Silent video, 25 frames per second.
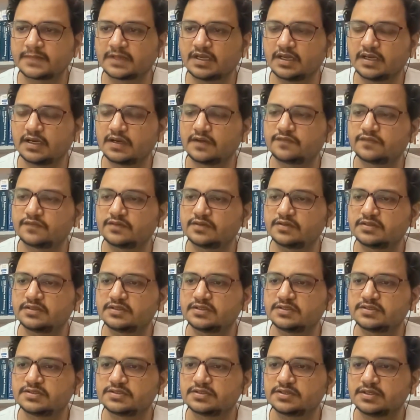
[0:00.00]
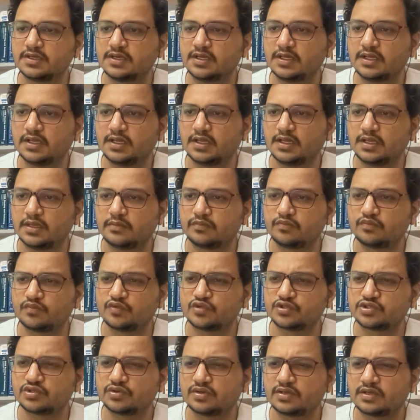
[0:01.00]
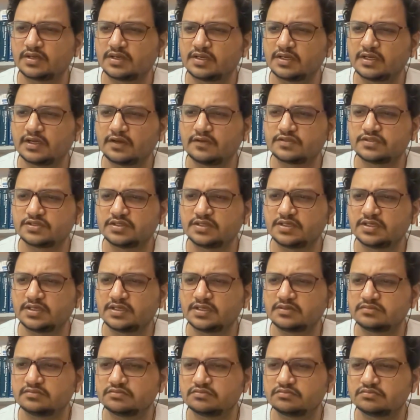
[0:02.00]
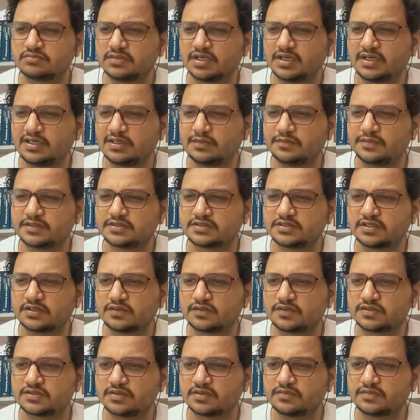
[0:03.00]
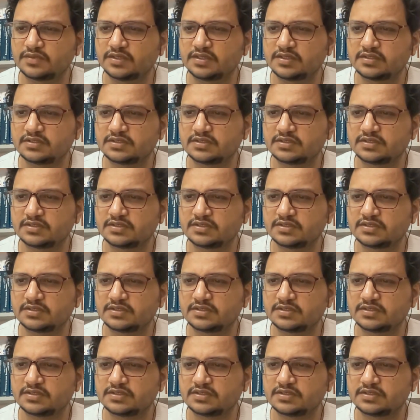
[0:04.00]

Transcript: After this boson, again I was hitting 80% or something,